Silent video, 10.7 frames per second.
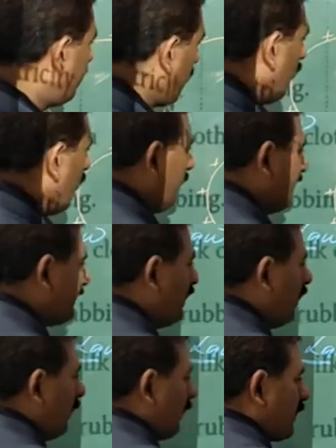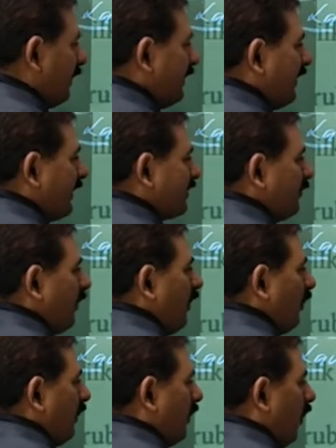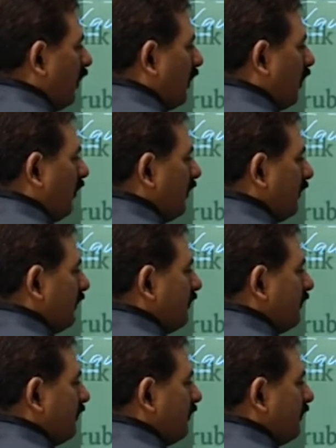volume means must be there all around.